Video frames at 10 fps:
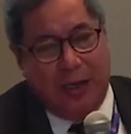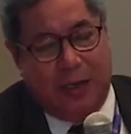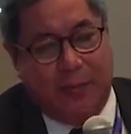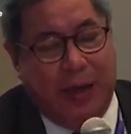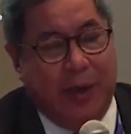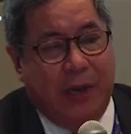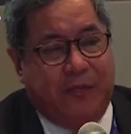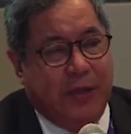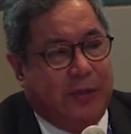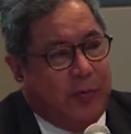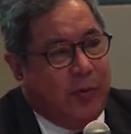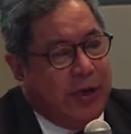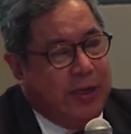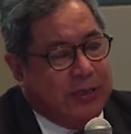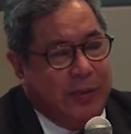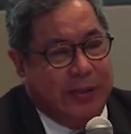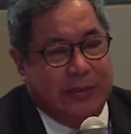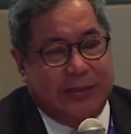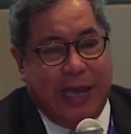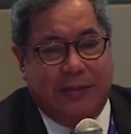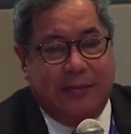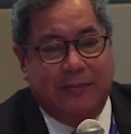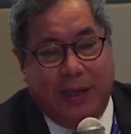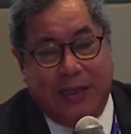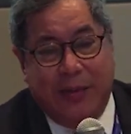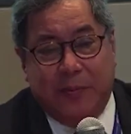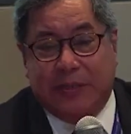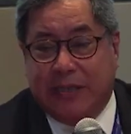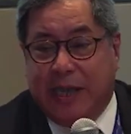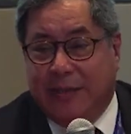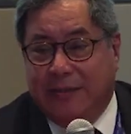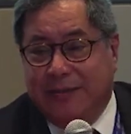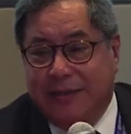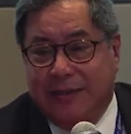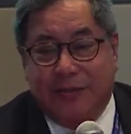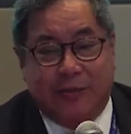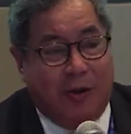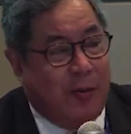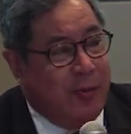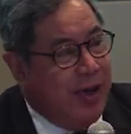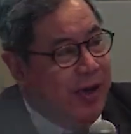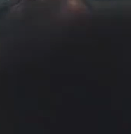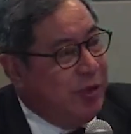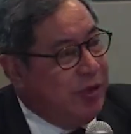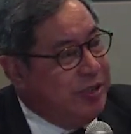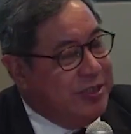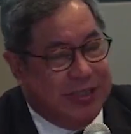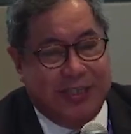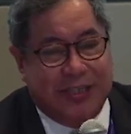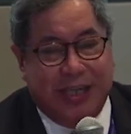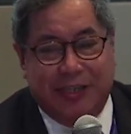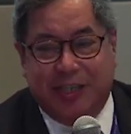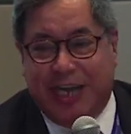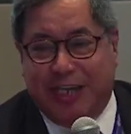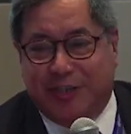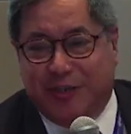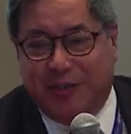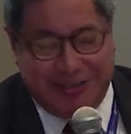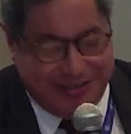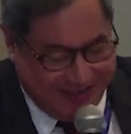my field of work has been TED. My name is TED. Trauma, Emergencies, and Disasters.